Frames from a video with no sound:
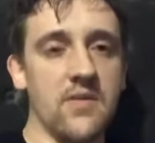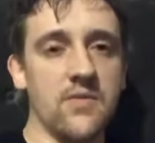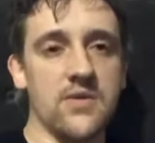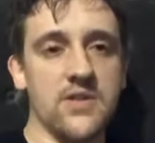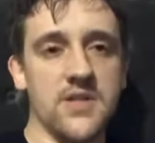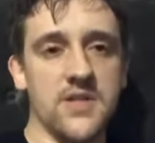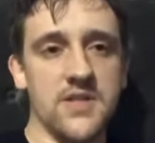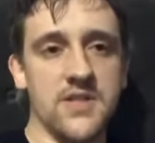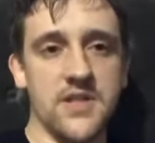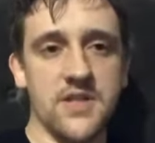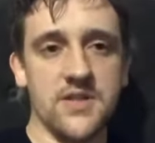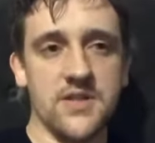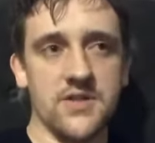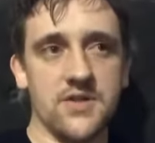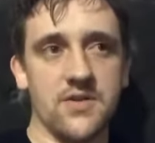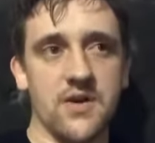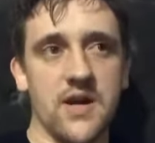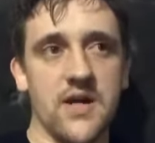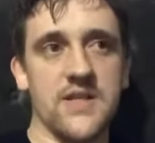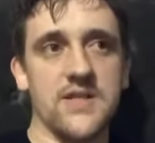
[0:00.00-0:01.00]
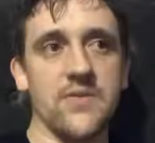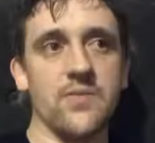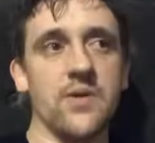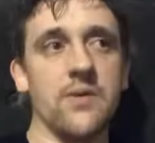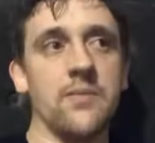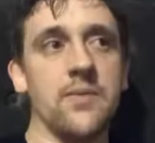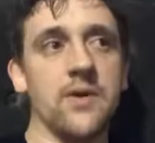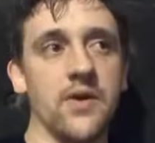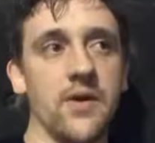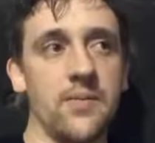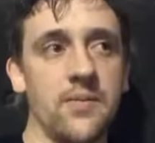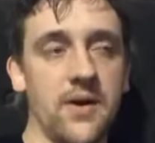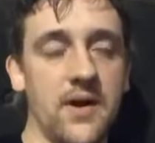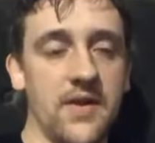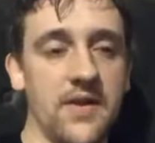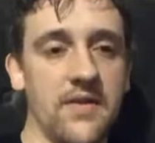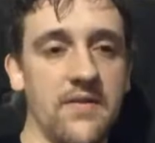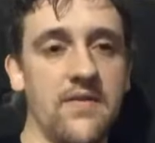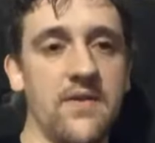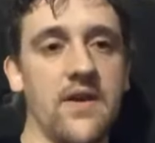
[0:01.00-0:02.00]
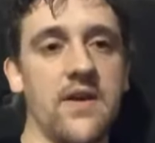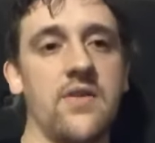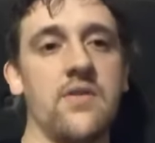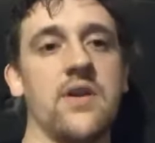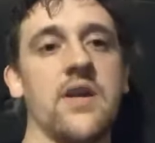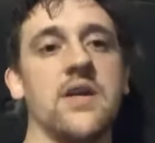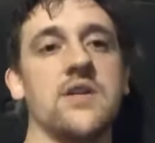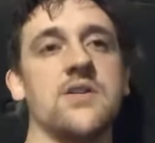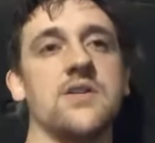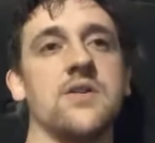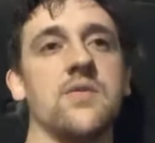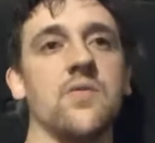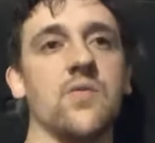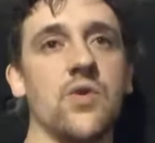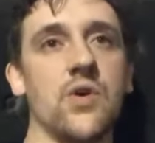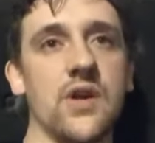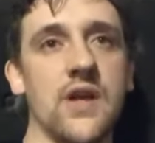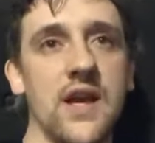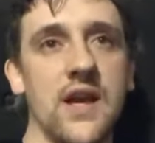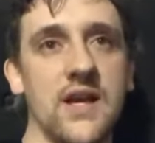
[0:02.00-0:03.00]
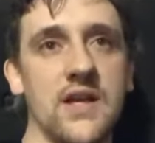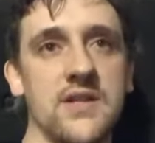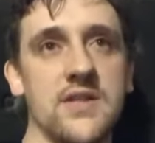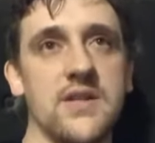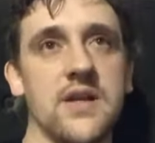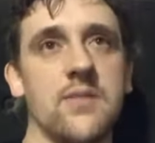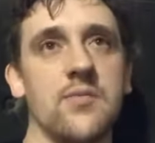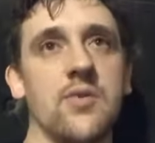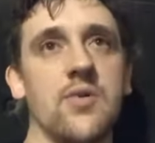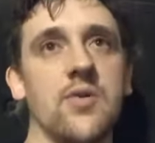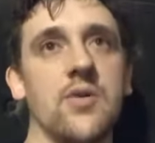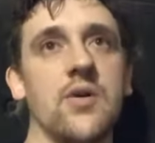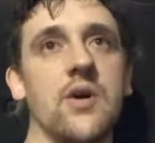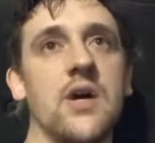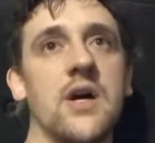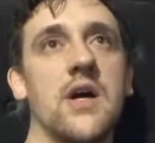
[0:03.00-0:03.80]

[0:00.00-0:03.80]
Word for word: which is Jesus Christ, and we build upon that foundation wood, hay, and stubble,